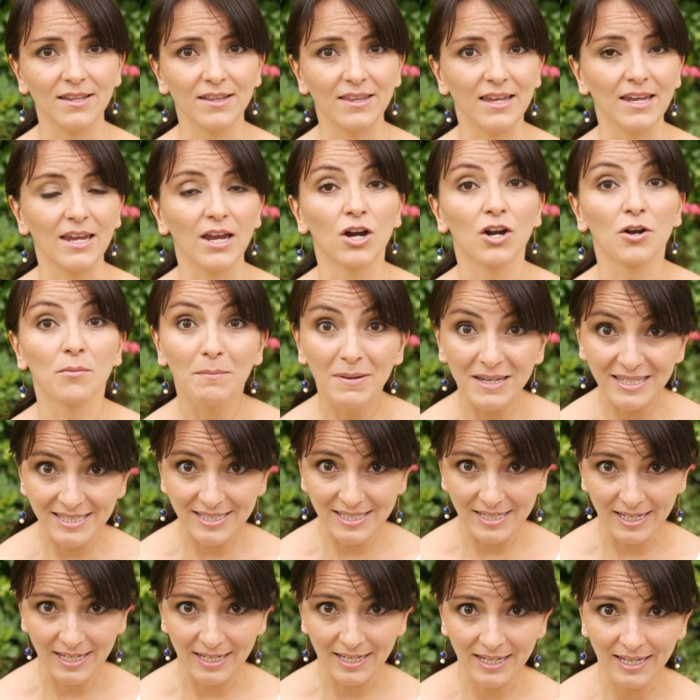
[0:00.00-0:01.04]
they are
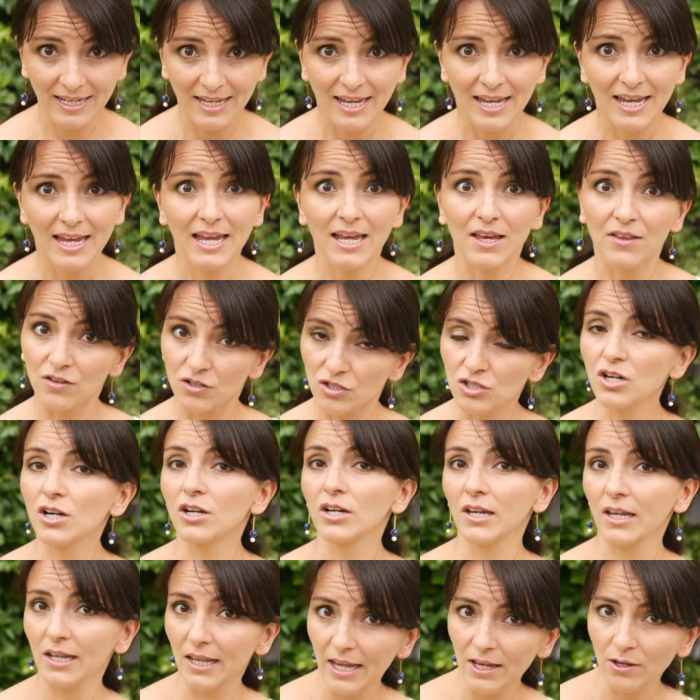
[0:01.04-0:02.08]
missing in the
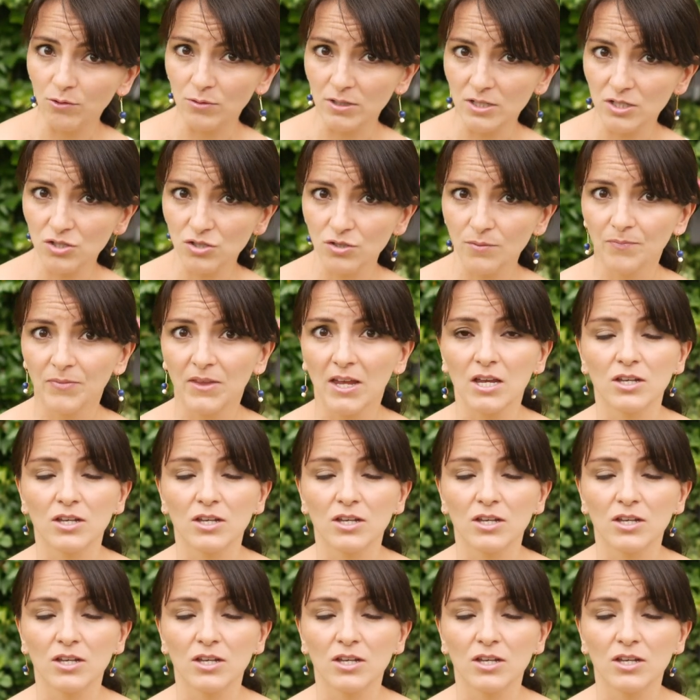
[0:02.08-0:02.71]
target language